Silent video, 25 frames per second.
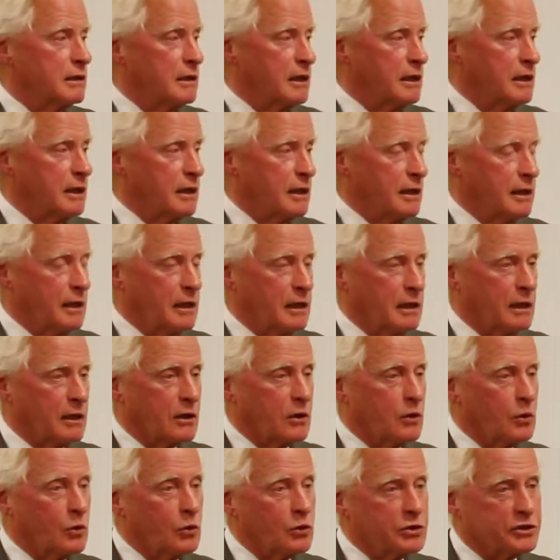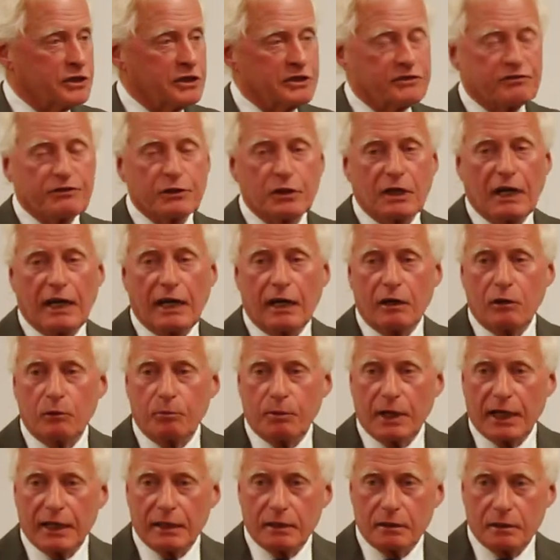uh, uh, courses for
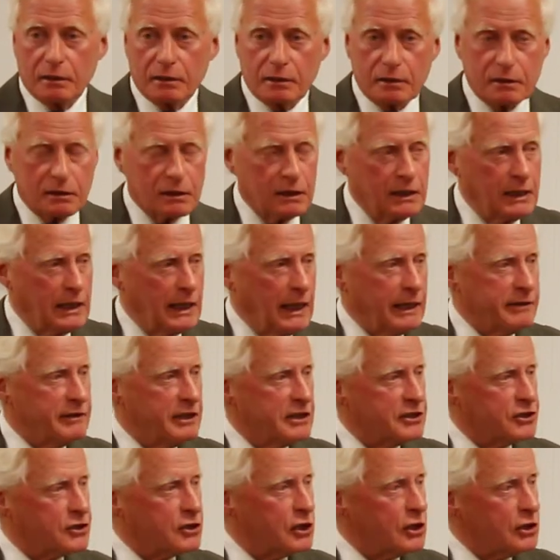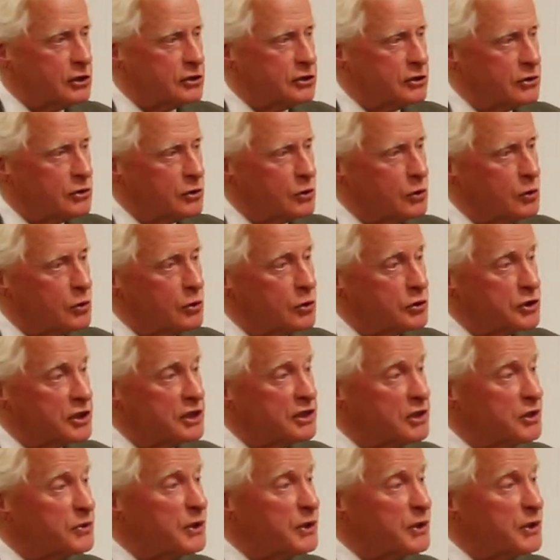chiropractors, and they started a course in